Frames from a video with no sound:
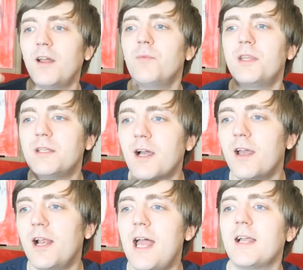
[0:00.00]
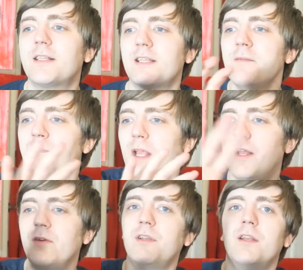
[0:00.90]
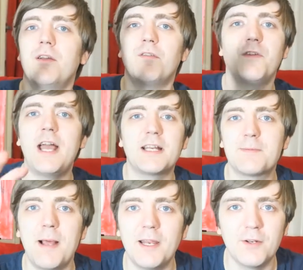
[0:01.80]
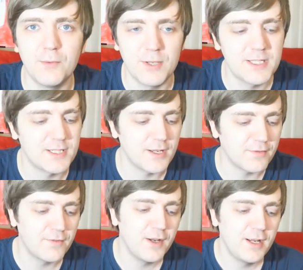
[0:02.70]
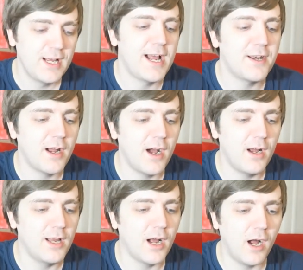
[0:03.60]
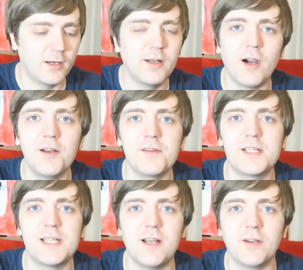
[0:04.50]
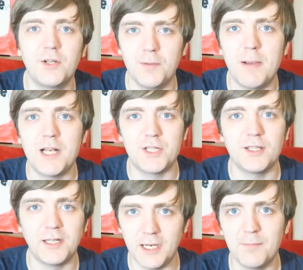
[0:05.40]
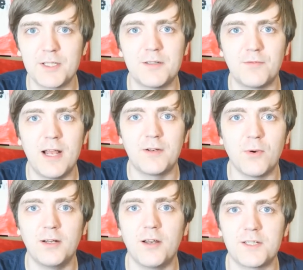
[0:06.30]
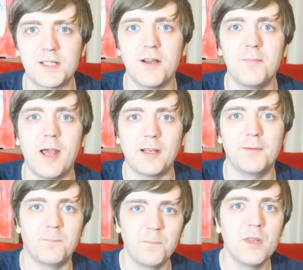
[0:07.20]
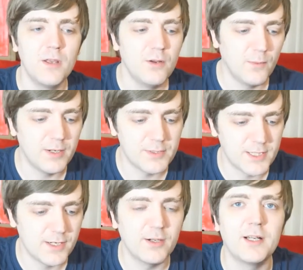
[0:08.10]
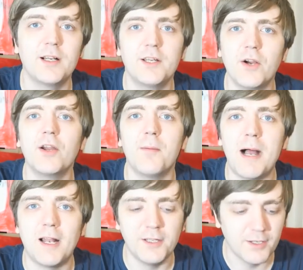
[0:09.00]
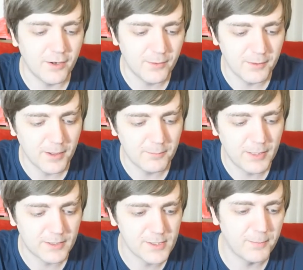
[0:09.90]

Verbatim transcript: like with the dialect and, you know, the phonetic spelling and all this stuff. And I can kind of see, I could imagine that King must have read quite a lot of Steinbeck and when he was a young younger man, you know, and, and picked